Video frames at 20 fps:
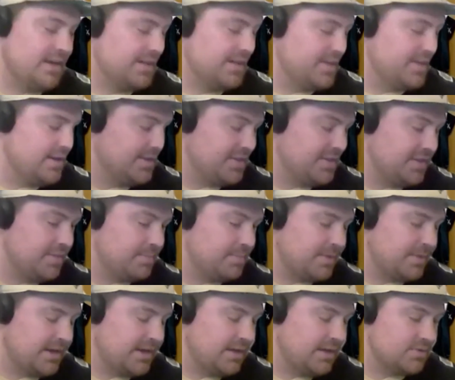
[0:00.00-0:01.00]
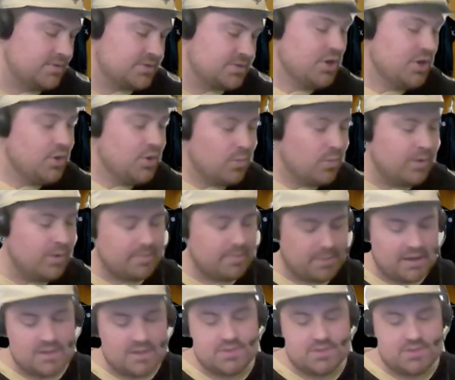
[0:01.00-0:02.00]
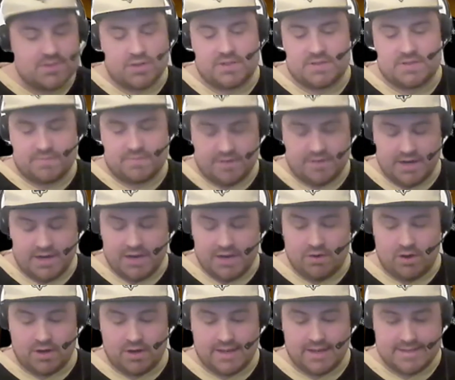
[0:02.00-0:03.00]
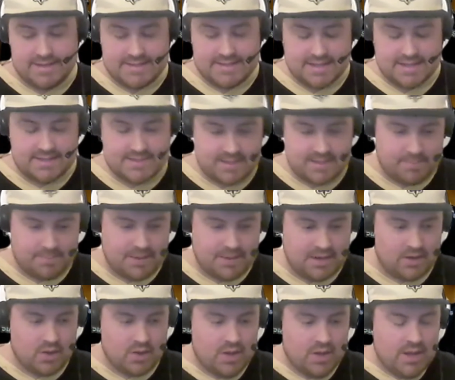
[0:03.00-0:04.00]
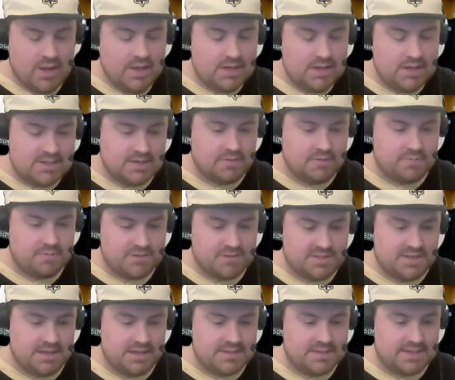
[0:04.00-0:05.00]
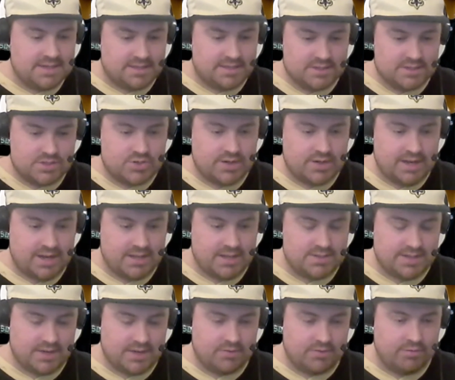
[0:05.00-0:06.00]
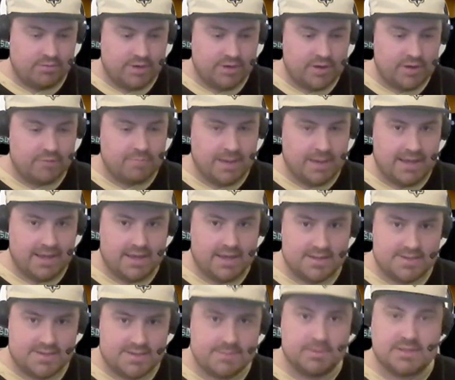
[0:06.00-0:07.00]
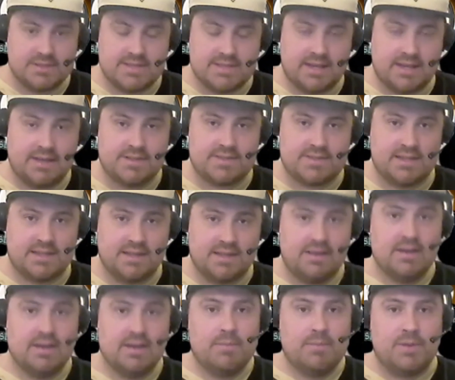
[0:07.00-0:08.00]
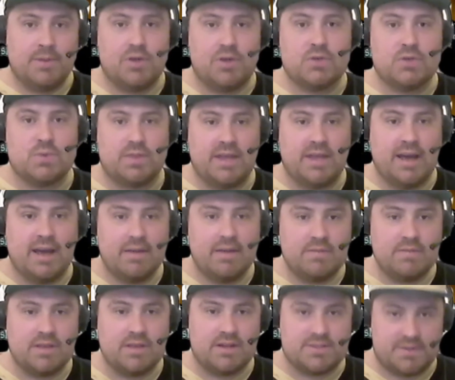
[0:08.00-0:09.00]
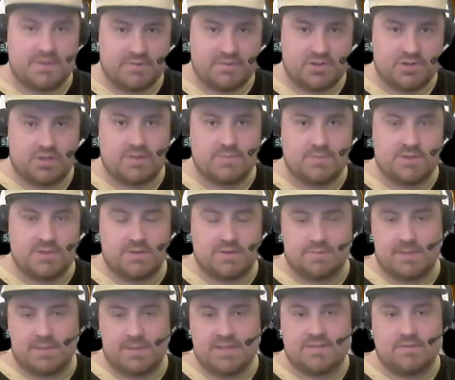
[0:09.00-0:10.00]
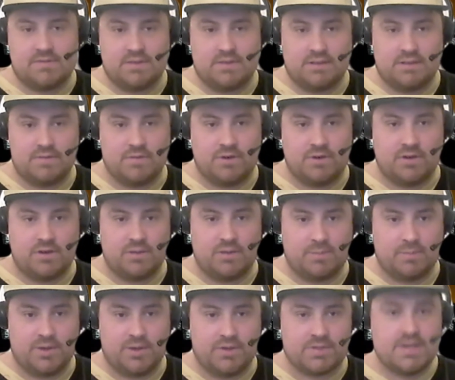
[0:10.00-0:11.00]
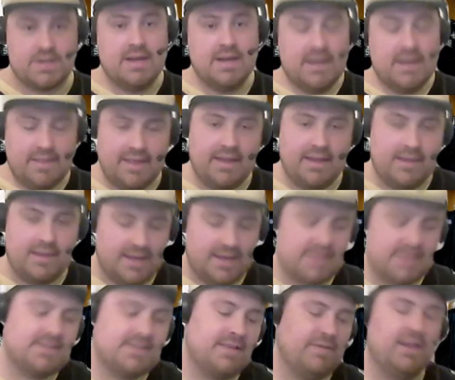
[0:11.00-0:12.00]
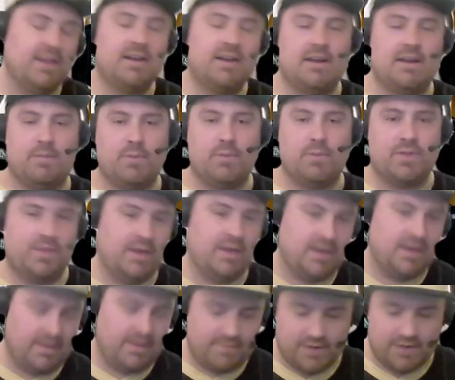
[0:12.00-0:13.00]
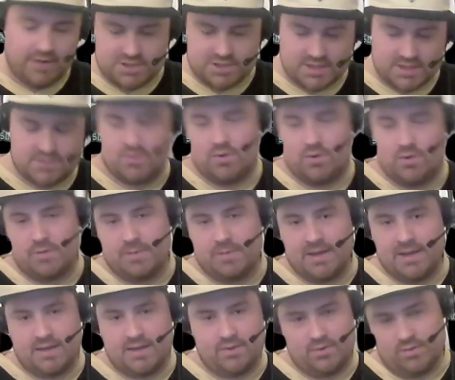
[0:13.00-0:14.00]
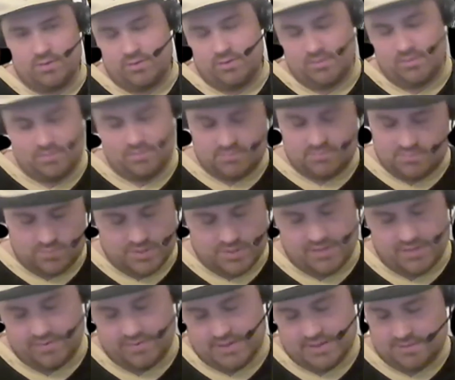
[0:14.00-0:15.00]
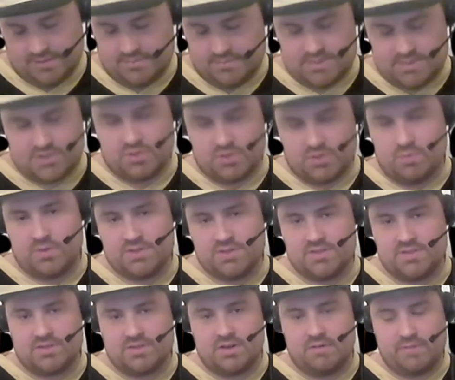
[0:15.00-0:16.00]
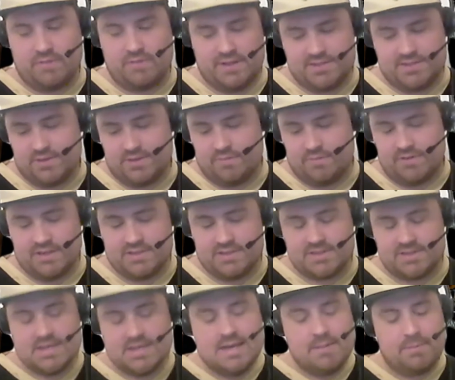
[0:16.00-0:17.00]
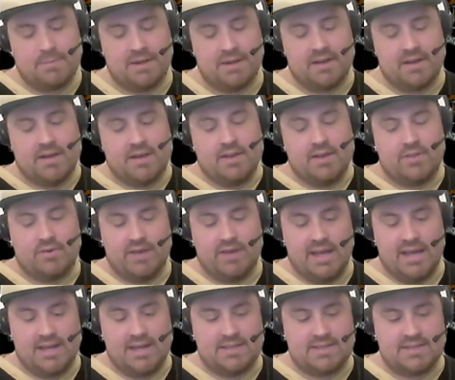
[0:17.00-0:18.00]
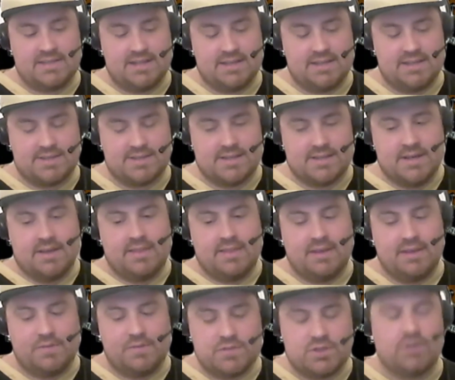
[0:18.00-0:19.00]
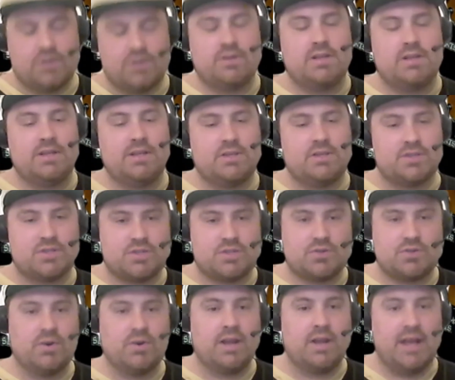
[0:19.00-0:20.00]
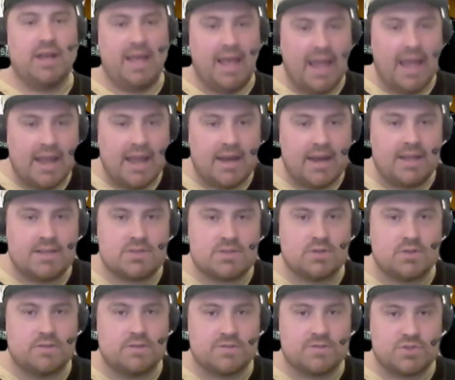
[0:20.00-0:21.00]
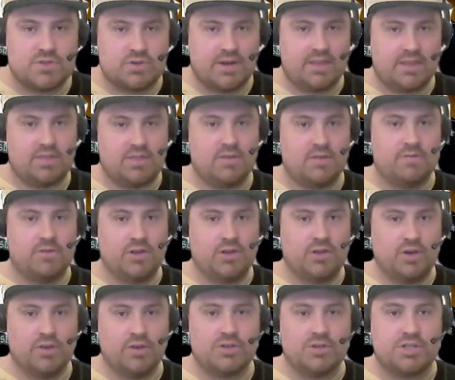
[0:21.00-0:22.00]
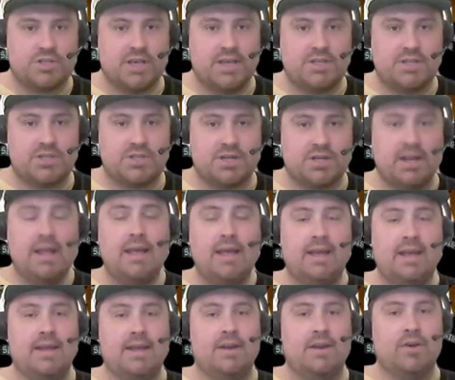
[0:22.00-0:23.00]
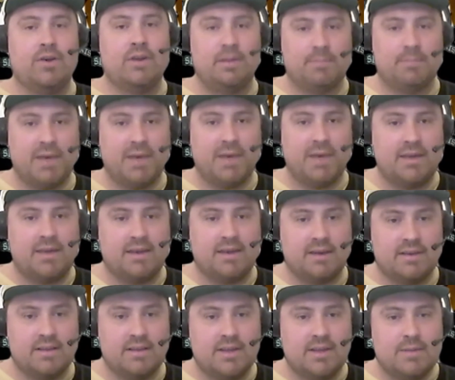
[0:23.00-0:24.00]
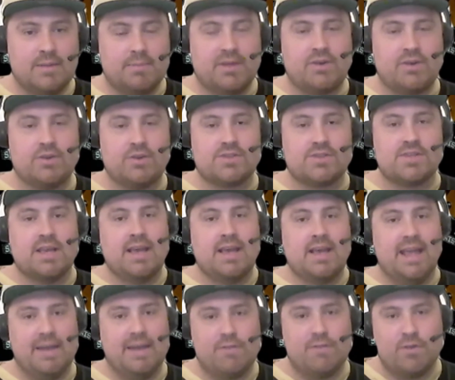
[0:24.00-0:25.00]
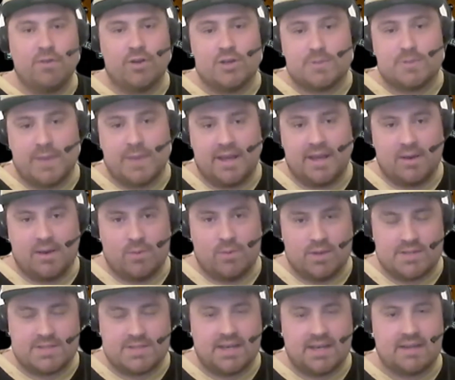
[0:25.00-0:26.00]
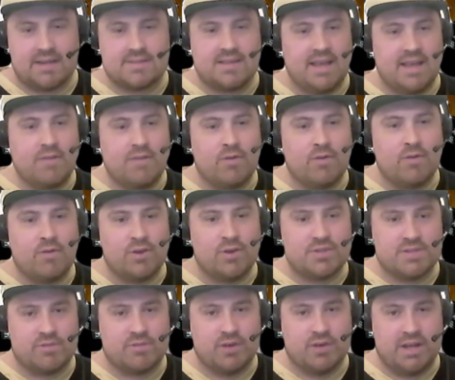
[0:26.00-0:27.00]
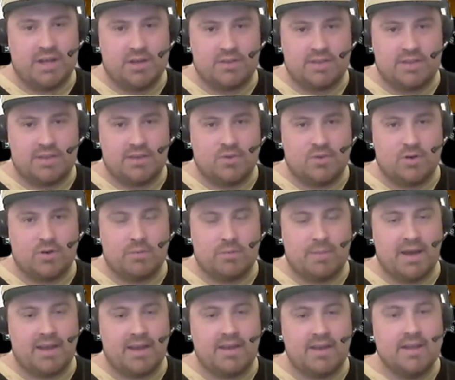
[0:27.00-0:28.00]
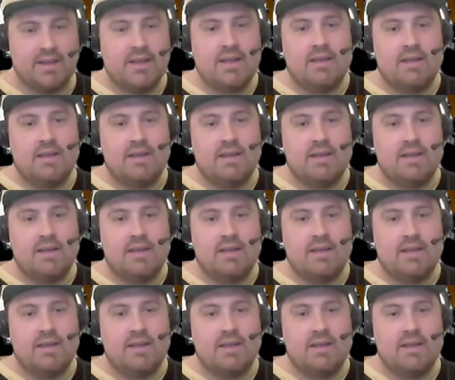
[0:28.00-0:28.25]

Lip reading: think the Browns, where the Browns got this very wrong, is they somehow didn't facilitate the trade to get rid of Baker simultaneously. Because what they have done is they've shot themselves massively in the foot here, because they've ended up with their franchise quarterback who, whatever Deshaun Watson's going to face, he'll face. But the reality is they've totally destroyed any sort of strength of negotiation in owning Baker, because everyone knows Baker wants out. Everyone knows they've already got their quarterback.